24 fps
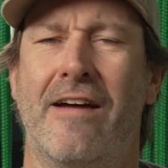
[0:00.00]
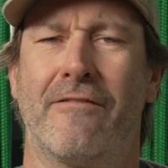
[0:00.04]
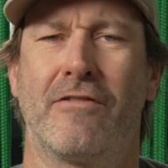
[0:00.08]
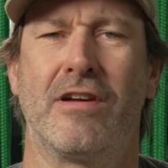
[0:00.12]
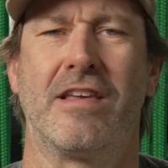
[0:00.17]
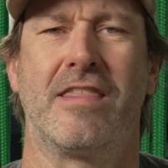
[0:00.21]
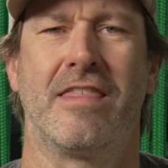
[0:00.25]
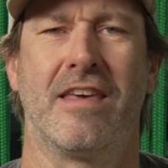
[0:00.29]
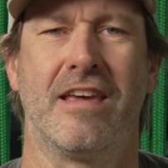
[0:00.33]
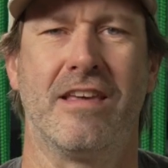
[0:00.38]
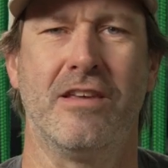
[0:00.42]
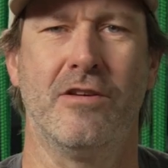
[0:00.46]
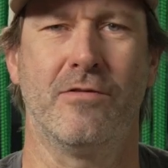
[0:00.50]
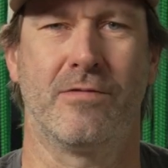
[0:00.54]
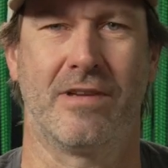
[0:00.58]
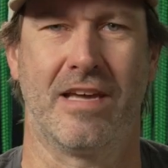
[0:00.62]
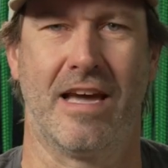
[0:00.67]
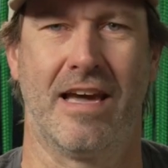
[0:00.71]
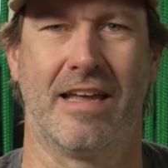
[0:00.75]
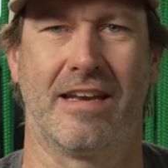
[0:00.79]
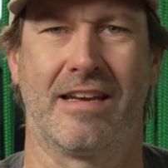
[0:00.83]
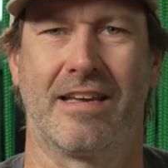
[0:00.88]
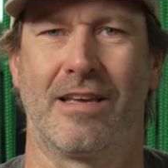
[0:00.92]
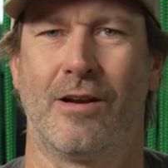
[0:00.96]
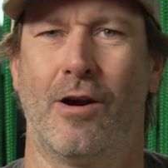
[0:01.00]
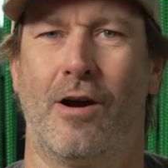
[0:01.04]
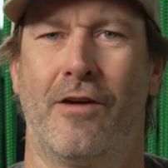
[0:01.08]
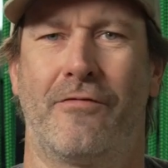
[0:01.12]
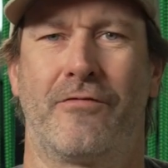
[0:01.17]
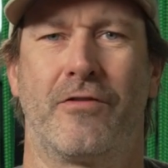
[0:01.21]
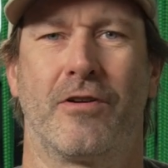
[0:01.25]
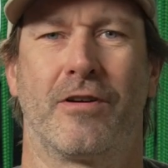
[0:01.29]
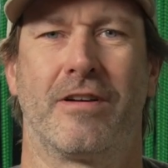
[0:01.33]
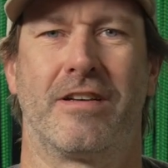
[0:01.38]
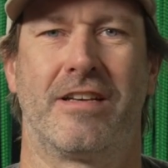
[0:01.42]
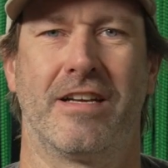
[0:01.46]
everything you can to get
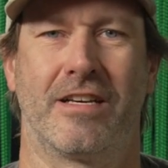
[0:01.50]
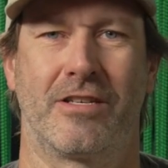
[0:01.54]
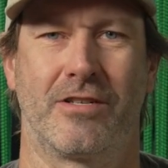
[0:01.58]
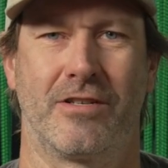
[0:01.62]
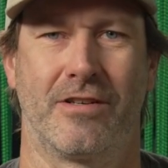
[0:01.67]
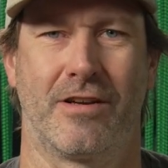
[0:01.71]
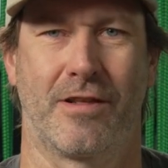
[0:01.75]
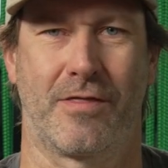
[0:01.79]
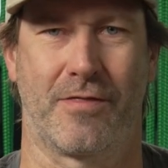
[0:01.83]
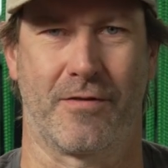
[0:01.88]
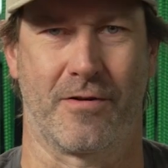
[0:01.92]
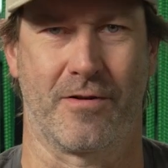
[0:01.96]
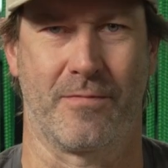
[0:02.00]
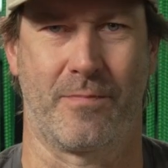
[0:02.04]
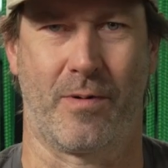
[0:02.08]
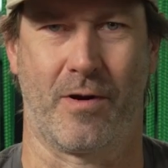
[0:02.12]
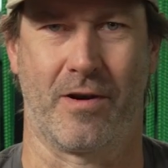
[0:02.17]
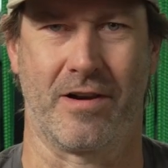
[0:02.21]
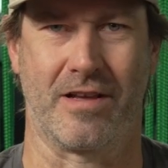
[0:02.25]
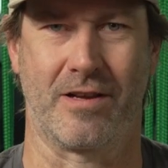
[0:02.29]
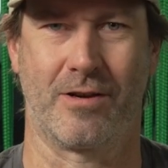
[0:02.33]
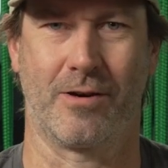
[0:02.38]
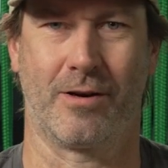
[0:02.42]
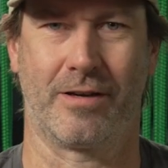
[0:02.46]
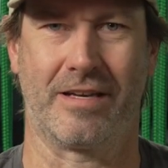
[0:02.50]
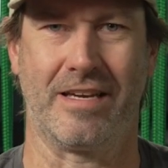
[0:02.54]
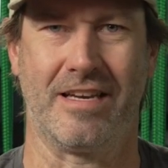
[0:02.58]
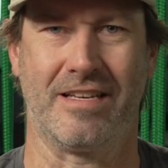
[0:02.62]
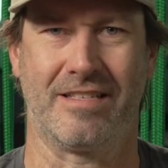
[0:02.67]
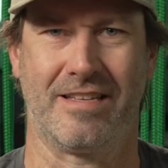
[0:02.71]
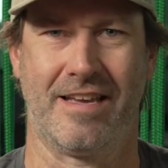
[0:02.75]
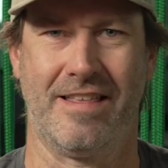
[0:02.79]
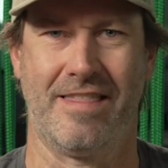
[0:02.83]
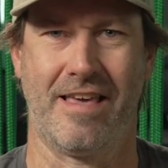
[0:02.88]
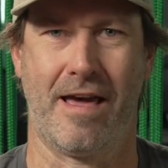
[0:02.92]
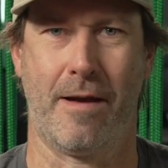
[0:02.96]
off your addiction to third party
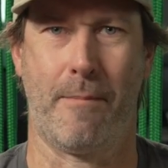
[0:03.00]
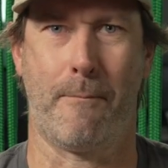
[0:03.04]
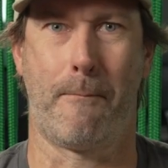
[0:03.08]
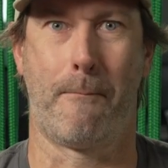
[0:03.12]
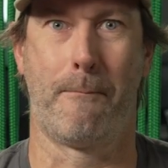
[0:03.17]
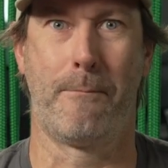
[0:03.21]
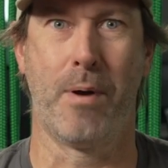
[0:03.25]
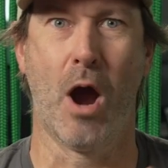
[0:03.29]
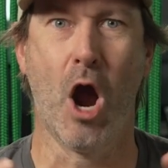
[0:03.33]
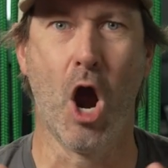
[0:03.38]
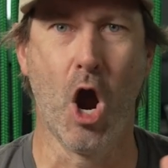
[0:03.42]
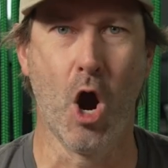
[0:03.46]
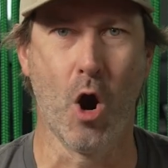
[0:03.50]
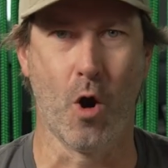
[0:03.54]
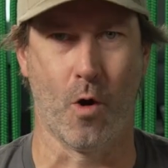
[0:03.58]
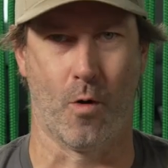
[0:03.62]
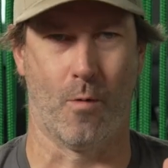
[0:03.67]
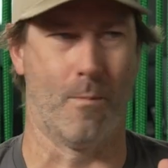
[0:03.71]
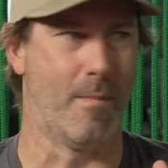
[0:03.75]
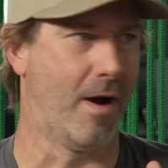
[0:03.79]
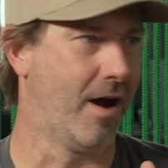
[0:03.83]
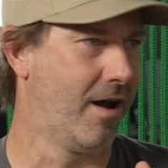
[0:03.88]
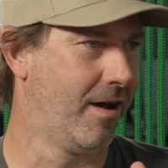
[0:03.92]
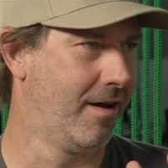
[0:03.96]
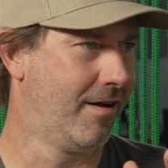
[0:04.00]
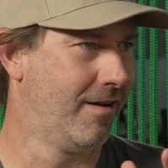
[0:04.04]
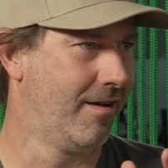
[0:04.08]
cookies, and then boom,